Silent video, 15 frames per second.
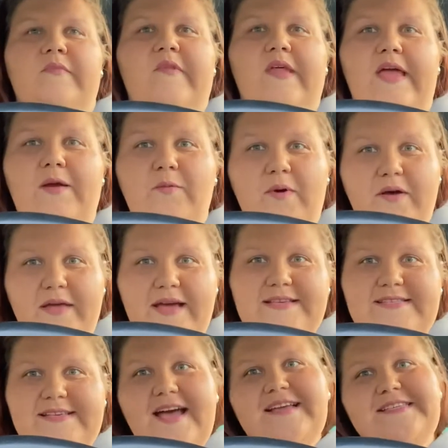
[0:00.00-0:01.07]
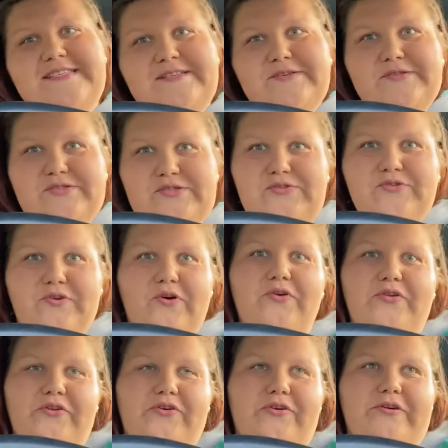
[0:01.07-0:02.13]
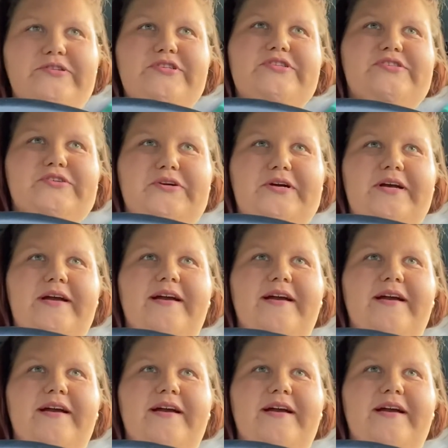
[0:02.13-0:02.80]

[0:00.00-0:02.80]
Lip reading: And while yes, I still do go to the grocery store,